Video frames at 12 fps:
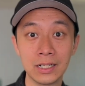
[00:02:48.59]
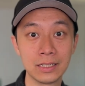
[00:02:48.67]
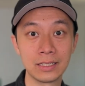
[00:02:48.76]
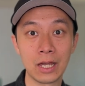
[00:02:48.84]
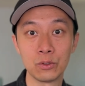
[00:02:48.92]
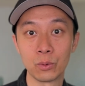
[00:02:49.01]

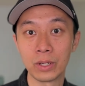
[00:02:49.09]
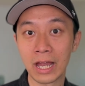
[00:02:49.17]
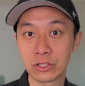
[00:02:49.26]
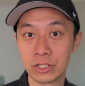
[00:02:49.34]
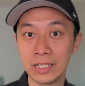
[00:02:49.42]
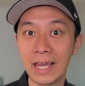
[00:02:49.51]
that you
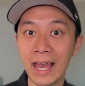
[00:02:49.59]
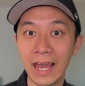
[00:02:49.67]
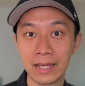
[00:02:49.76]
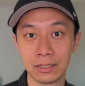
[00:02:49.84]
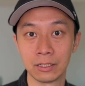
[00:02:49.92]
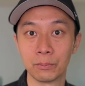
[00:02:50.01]
actually
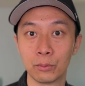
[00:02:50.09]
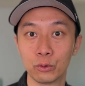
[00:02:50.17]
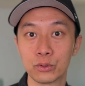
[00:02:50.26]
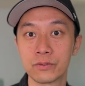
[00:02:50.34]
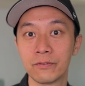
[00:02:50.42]
add the most